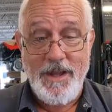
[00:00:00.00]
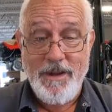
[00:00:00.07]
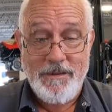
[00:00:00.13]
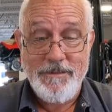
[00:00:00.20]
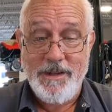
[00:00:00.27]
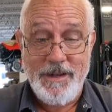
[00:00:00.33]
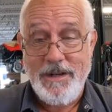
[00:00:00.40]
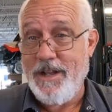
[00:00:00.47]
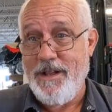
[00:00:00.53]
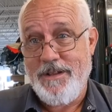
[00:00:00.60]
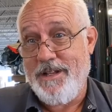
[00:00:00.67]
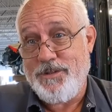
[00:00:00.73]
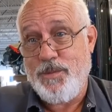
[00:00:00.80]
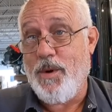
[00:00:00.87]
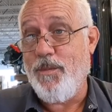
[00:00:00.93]
Yeah, and
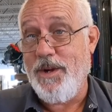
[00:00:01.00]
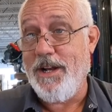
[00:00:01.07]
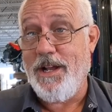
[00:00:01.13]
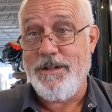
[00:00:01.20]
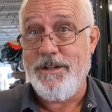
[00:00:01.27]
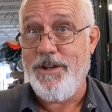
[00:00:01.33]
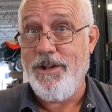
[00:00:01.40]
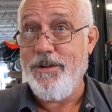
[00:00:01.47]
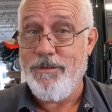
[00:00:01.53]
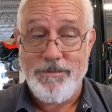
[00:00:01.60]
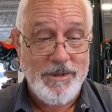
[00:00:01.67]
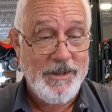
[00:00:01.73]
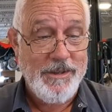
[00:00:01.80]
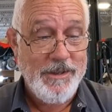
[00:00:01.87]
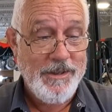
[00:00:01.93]
that's what we like to do.
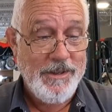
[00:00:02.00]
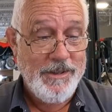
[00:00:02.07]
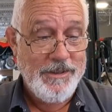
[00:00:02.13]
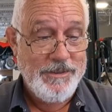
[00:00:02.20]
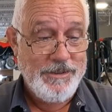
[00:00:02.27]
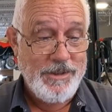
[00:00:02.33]
Yeah.